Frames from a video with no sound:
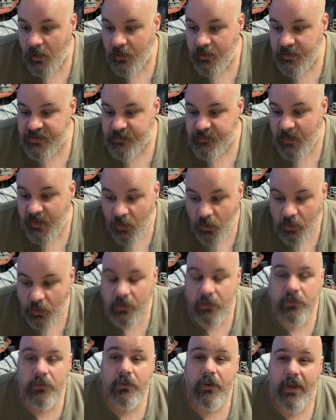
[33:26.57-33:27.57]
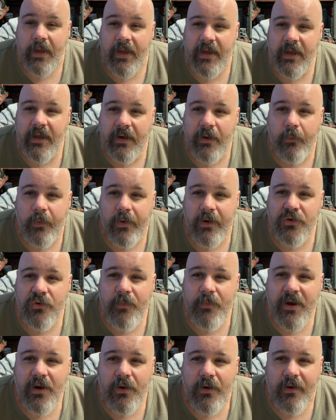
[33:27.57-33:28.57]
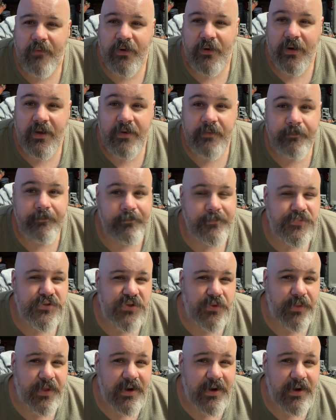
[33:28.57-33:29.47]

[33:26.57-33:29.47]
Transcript: Is my art, and I want to do my art every day. So